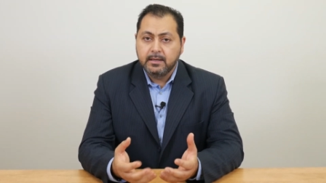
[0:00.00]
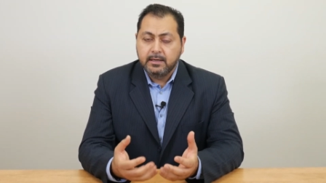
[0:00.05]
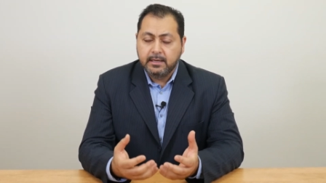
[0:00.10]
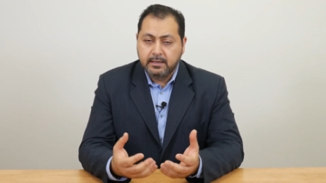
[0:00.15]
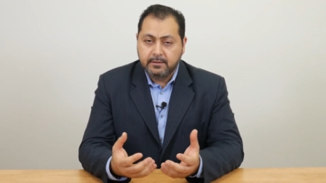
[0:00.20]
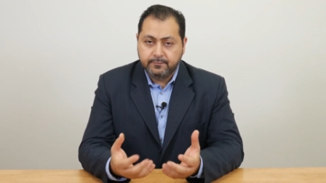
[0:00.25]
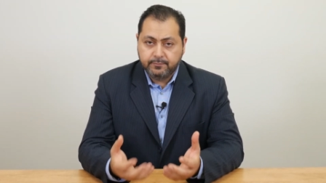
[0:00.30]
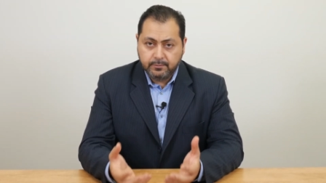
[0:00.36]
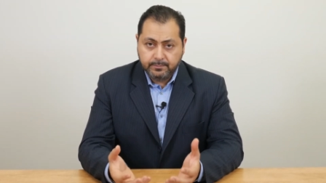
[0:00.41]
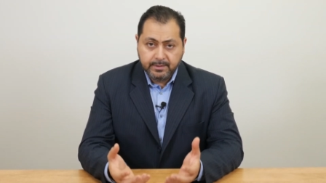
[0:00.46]

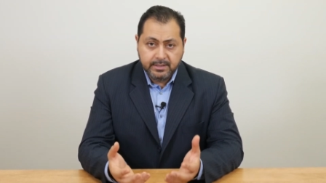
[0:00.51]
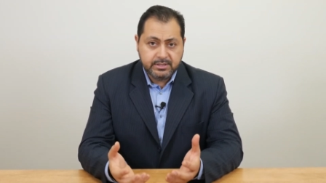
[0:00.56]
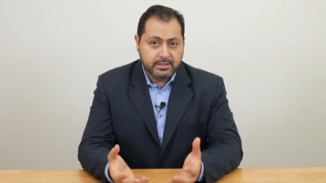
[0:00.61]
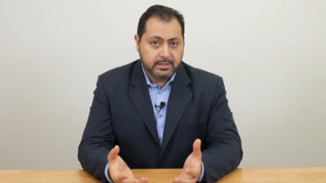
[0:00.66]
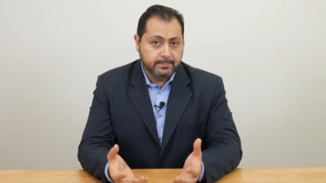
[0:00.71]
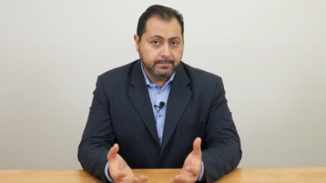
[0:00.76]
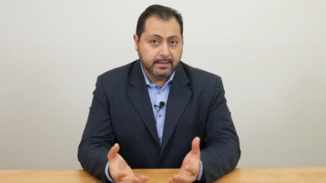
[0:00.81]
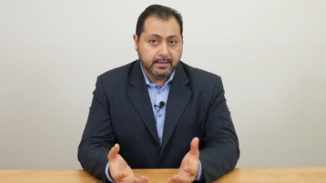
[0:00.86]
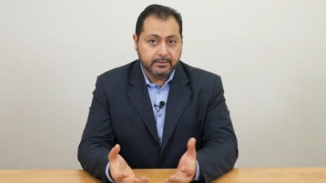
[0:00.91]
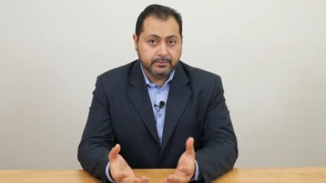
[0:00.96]
information
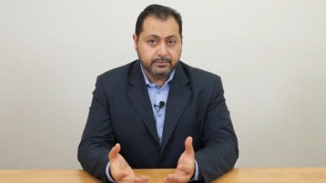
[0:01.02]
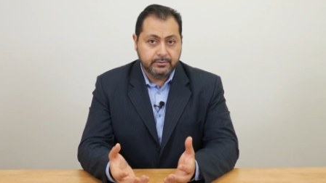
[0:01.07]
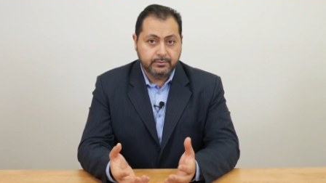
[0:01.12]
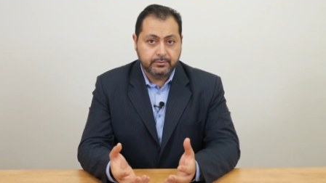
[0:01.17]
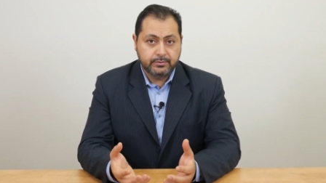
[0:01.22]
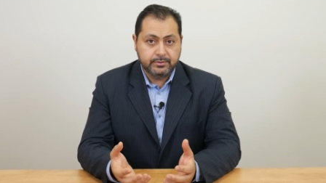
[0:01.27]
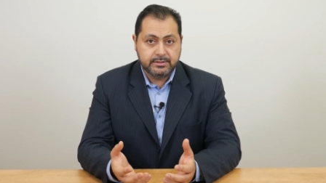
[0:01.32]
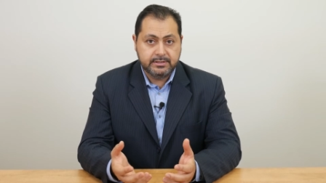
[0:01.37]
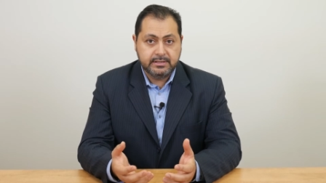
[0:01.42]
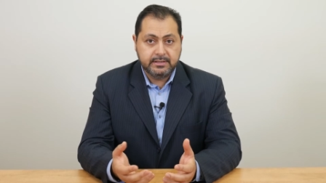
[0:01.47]
about you
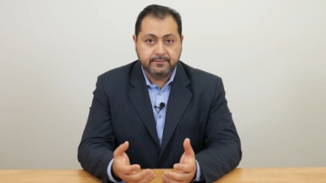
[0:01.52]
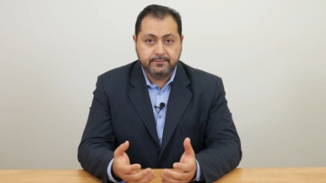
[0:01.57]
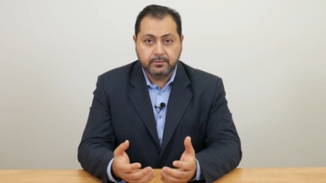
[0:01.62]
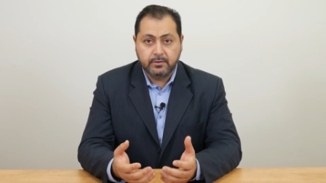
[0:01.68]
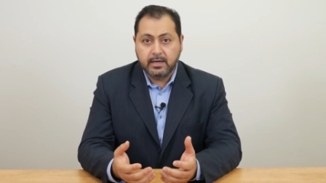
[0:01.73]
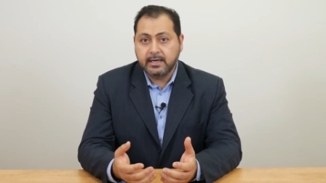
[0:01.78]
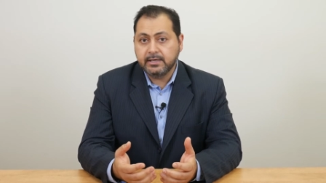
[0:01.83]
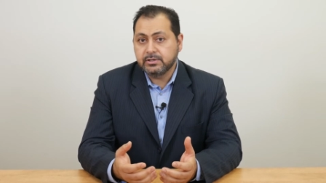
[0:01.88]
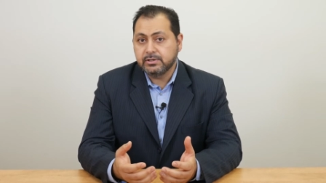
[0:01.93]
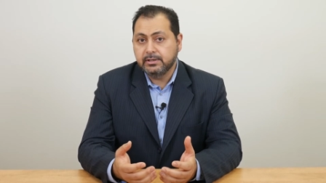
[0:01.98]
to see if you
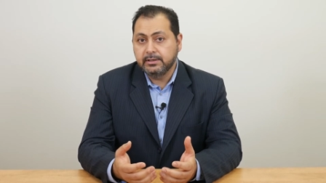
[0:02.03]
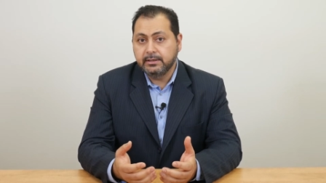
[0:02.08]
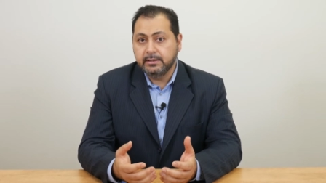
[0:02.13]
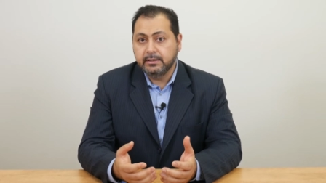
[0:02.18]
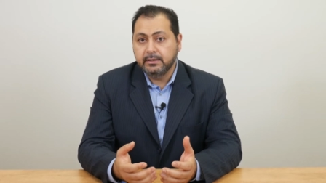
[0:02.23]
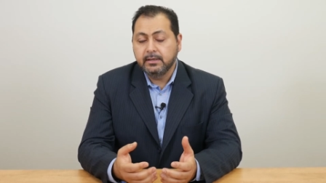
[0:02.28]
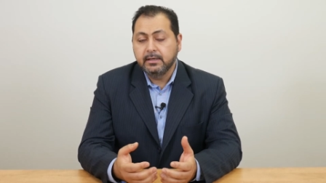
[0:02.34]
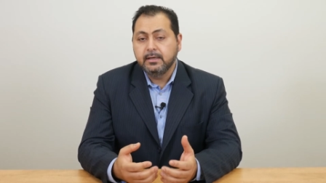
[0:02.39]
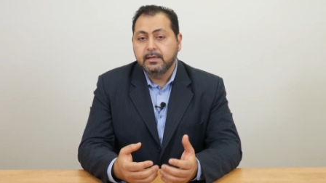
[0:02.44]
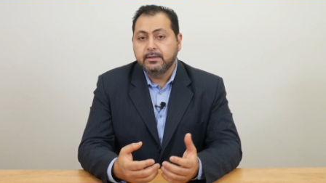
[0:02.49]

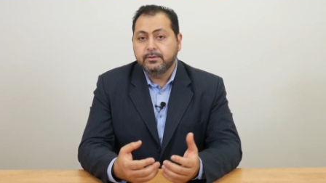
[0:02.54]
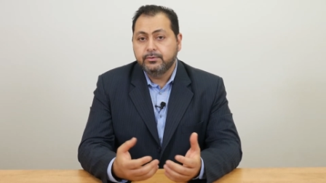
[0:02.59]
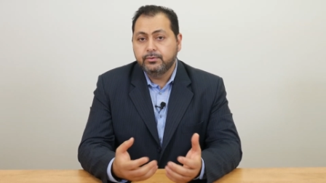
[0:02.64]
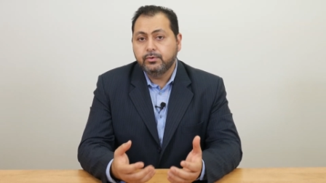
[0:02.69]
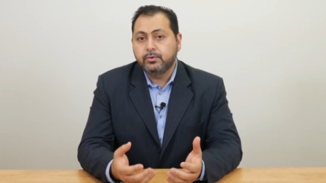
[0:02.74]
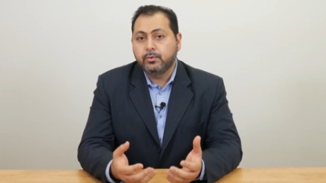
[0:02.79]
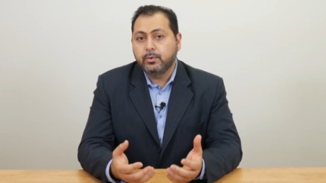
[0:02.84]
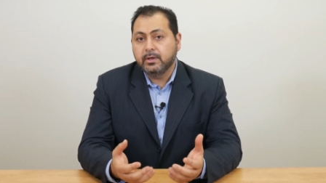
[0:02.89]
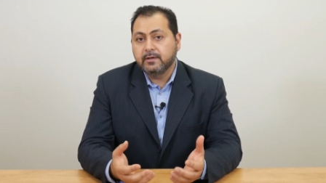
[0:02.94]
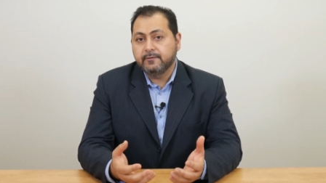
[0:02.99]
actually do
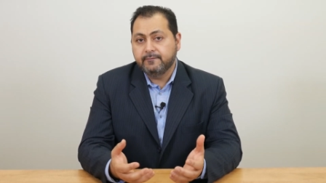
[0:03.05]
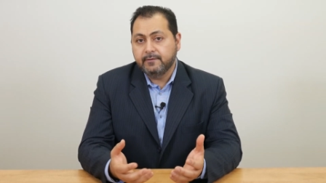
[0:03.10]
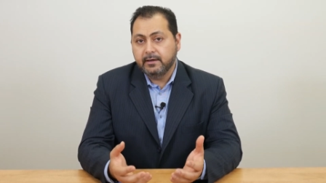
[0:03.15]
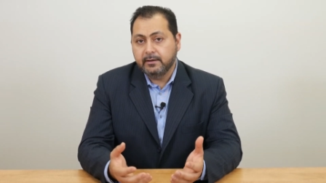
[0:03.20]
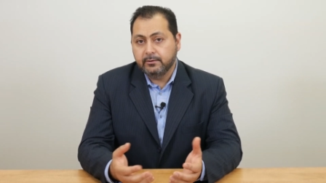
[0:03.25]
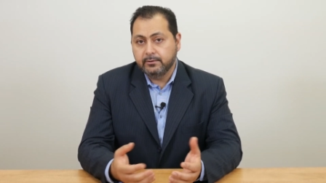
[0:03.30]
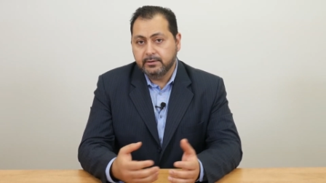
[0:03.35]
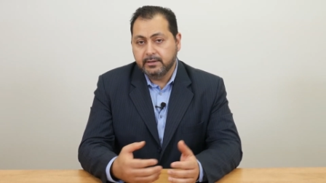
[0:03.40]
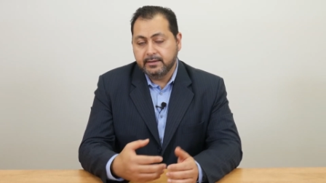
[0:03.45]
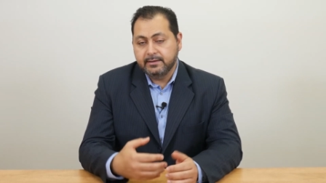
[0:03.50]
qualify
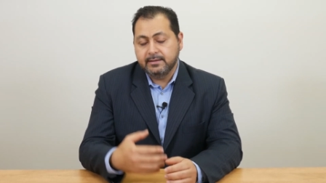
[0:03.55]
or not.